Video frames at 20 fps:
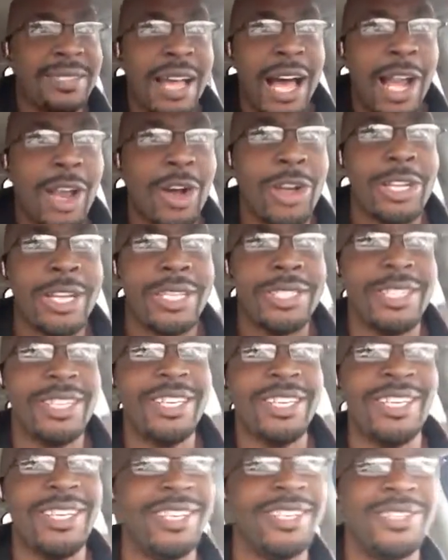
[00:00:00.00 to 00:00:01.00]
dot all your
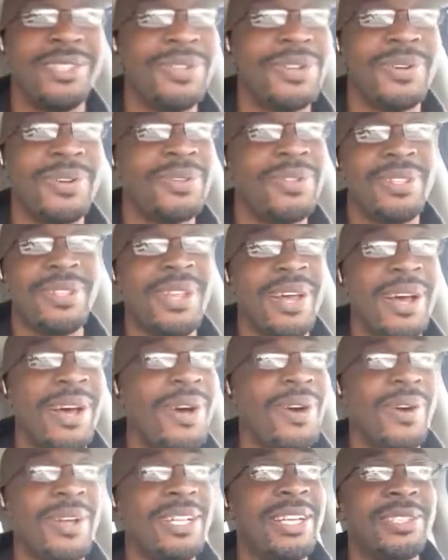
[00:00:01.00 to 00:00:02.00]
T's.
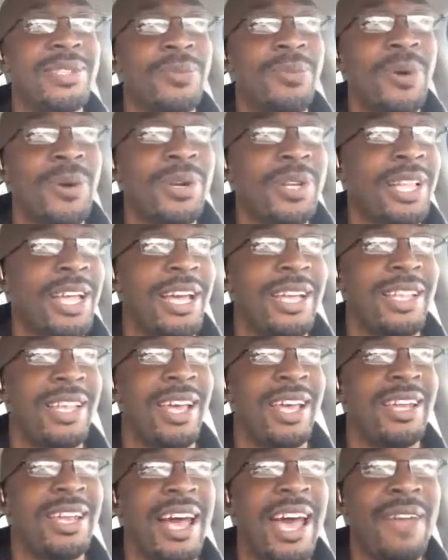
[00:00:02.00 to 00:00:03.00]
No, it doesn't work like
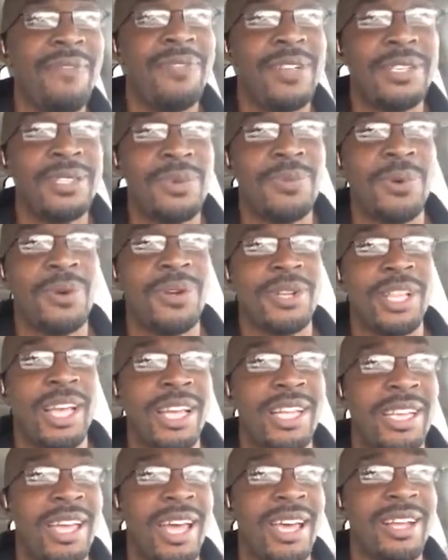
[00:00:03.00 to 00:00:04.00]
that. Life doesn't work
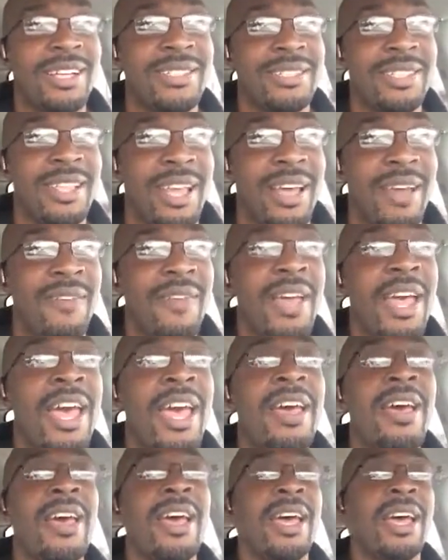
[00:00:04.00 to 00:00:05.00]
like that. Because
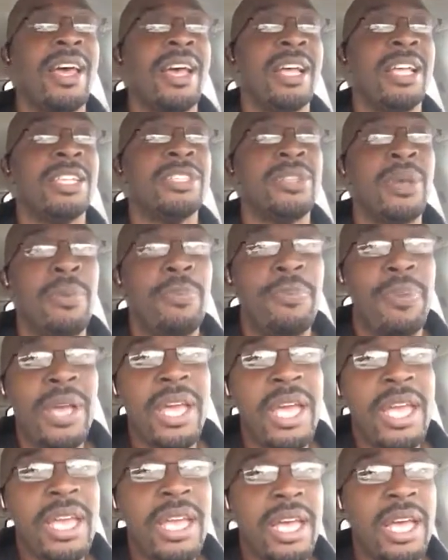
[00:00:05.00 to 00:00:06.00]
to
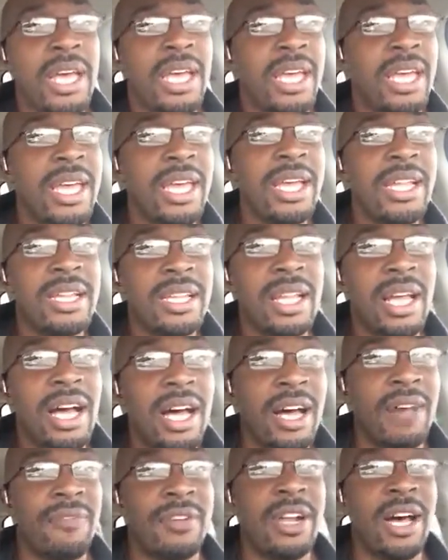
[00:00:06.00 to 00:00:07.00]
be in
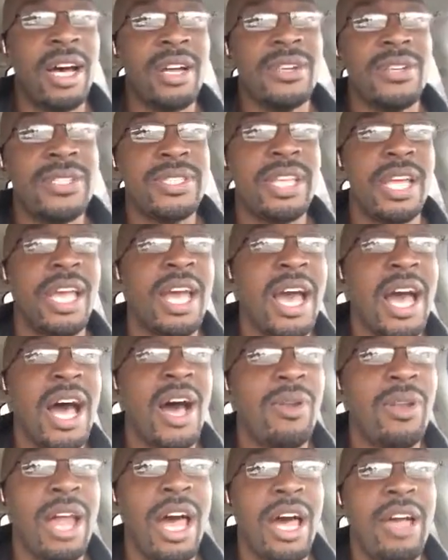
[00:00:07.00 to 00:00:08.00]
love and understand
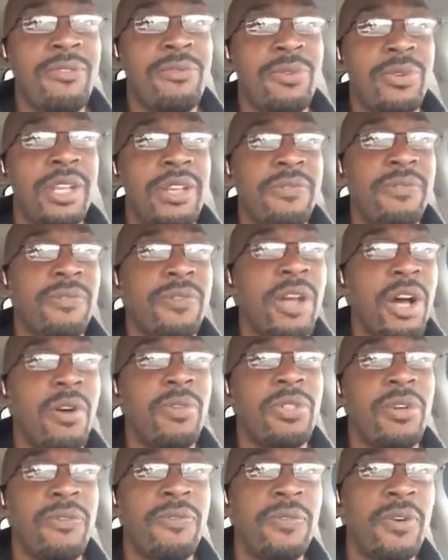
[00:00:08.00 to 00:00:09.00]
how life really
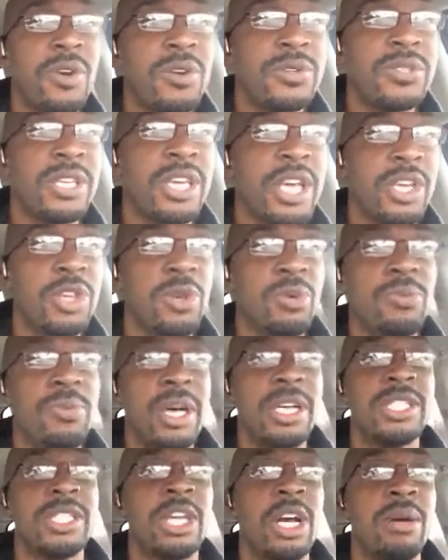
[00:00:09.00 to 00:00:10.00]
flows, the first thing you
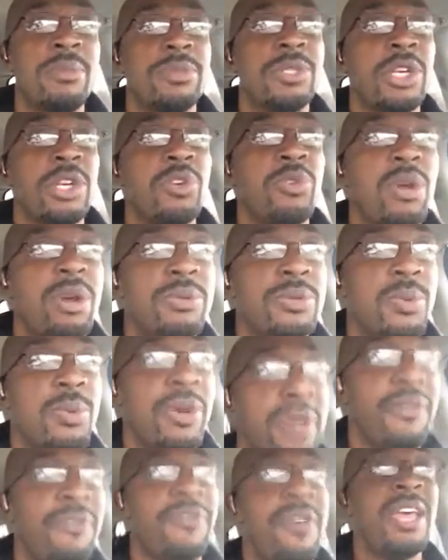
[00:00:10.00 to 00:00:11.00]
must come to grips
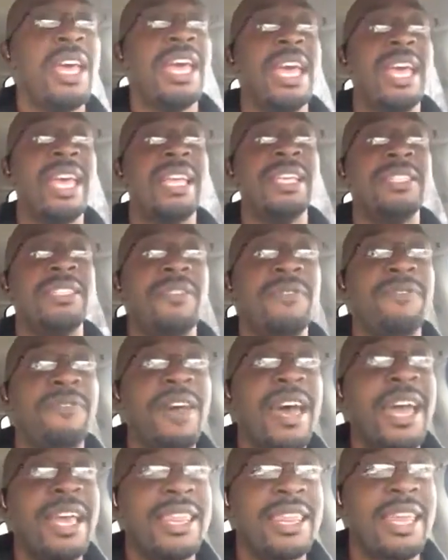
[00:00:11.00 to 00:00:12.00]
with is the
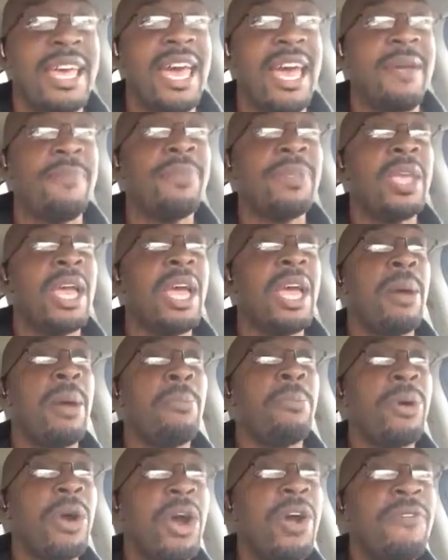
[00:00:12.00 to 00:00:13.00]
fact that
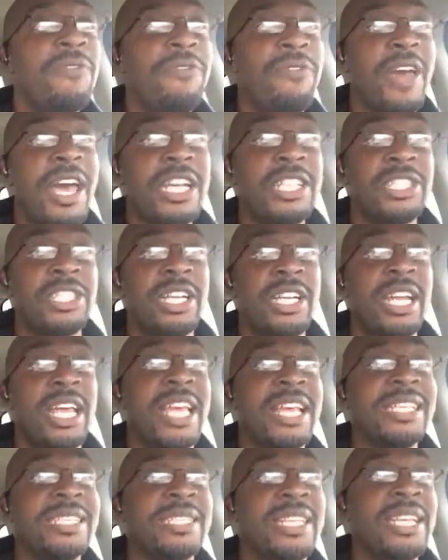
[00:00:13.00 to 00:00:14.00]

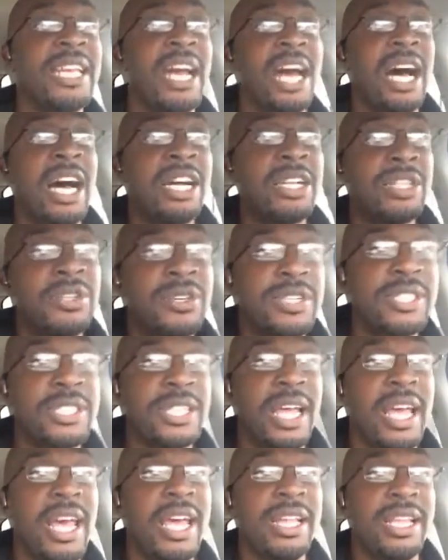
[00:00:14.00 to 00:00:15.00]
perfection is the
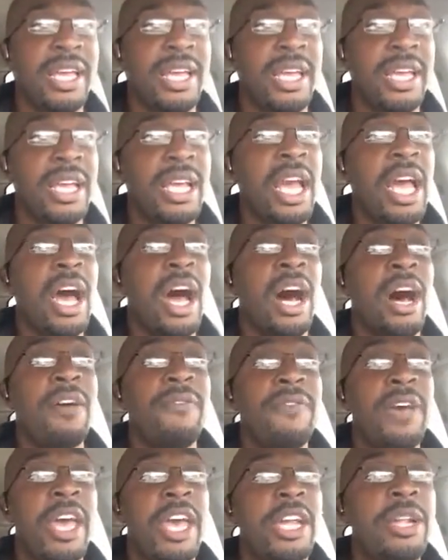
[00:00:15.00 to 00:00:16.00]
understanding
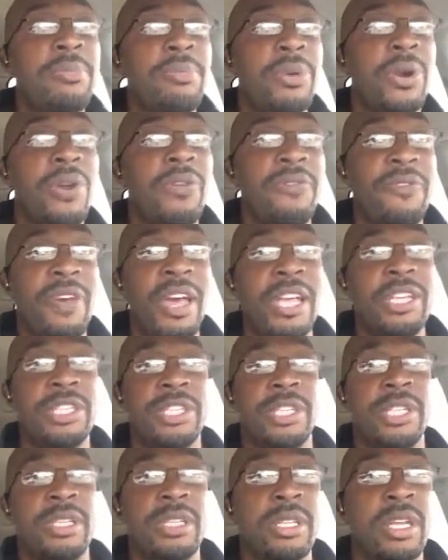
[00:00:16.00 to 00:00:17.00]
of
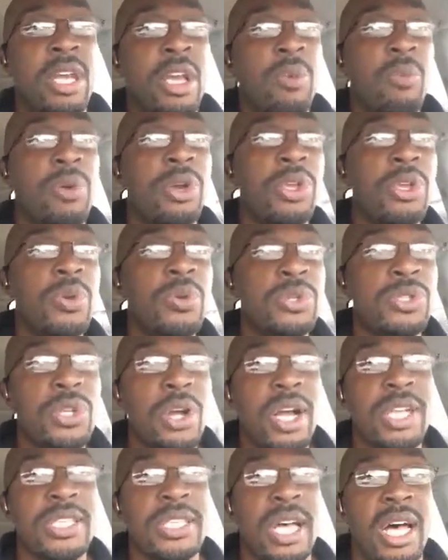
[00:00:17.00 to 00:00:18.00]
imperfection. When you
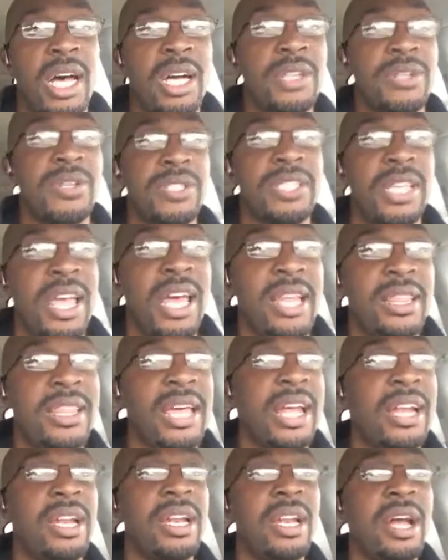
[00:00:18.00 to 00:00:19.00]
start to understand
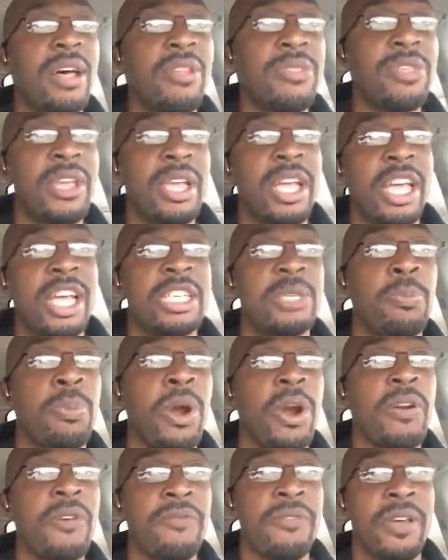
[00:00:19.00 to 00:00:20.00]
that nothing is
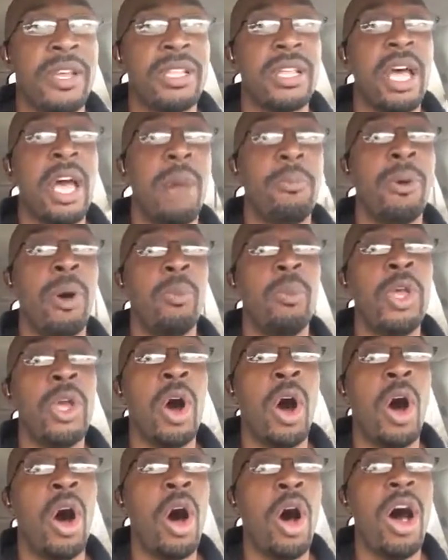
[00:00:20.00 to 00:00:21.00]
perfect, but we
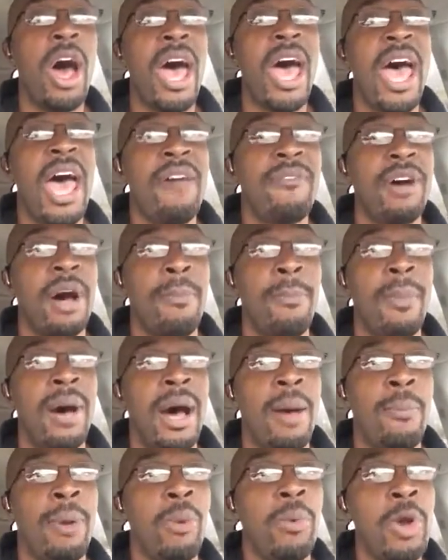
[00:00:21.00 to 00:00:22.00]
all
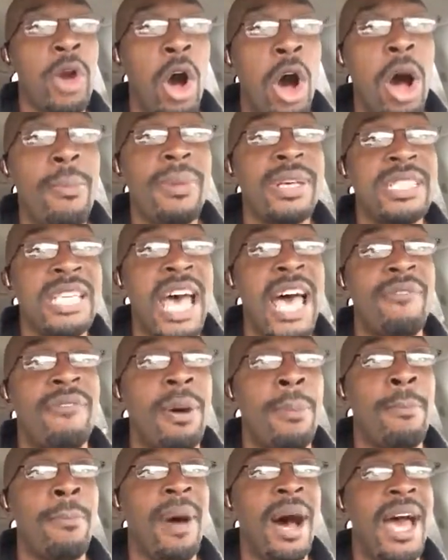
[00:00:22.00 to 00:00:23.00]
must
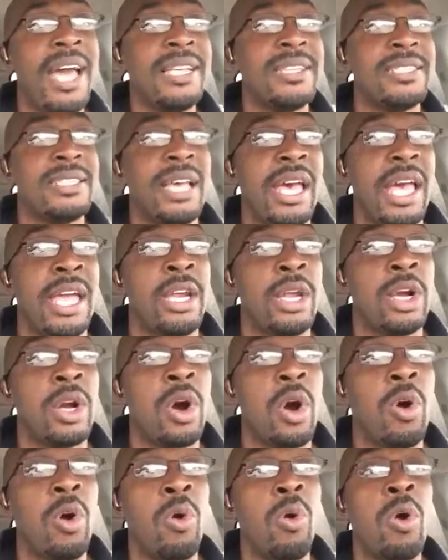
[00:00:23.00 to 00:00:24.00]
have a mindset and a
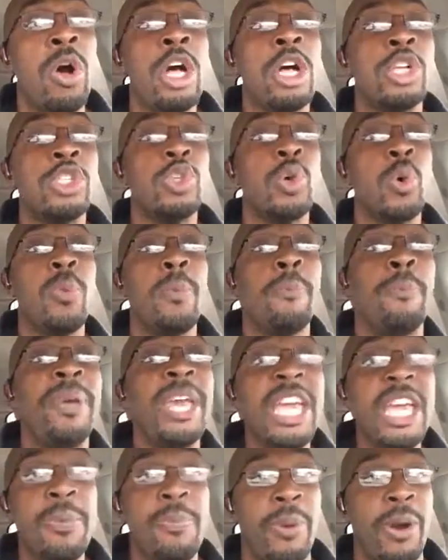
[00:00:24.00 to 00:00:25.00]
goal to
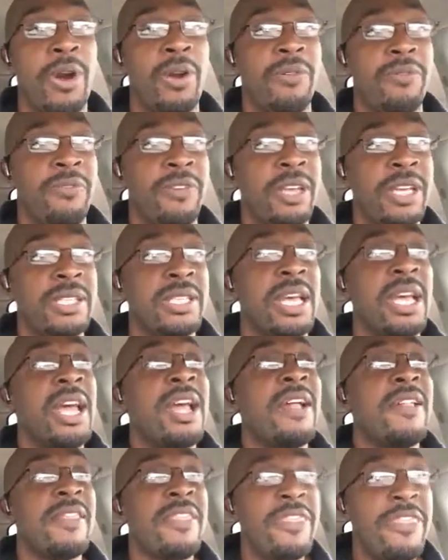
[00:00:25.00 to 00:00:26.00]
be perfect,
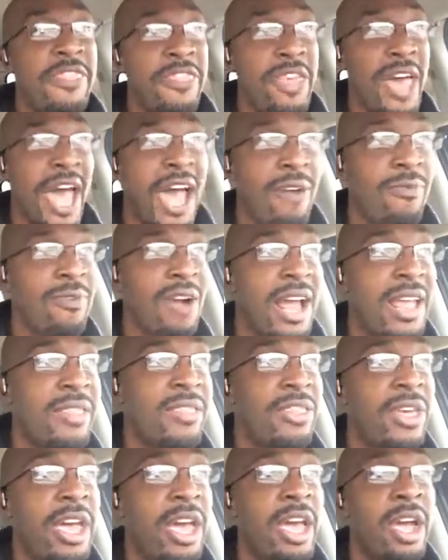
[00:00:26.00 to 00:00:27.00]
that right
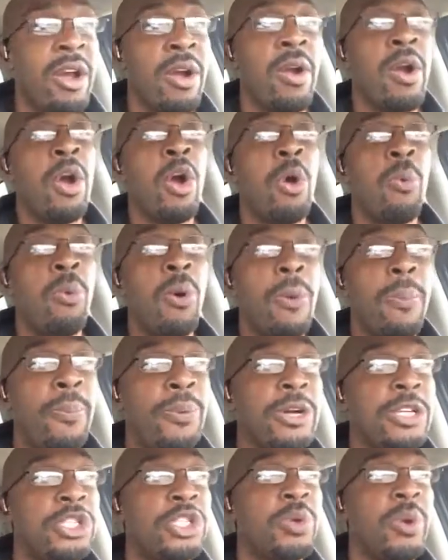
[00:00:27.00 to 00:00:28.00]
there will
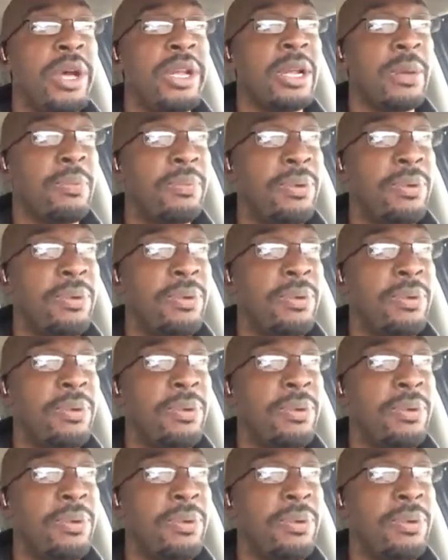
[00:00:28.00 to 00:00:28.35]
put you in the